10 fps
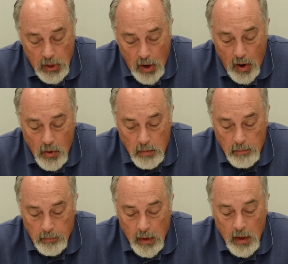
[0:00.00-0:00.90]

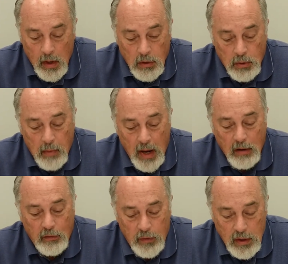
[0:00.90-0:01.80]
hope, to
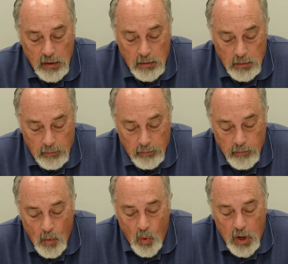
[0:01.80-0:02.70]
make feel
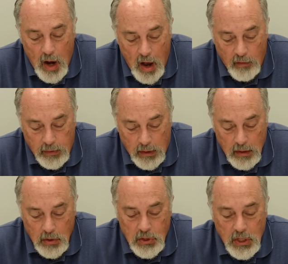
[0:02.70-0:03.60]
more
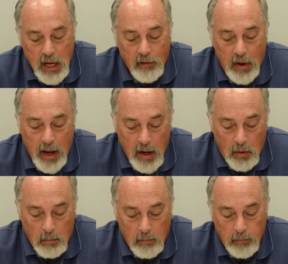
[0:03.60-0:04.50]
confident, to give
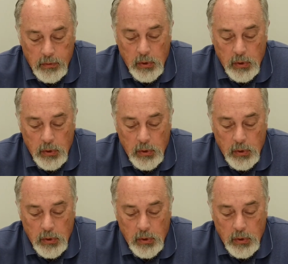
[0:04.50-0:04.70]
help,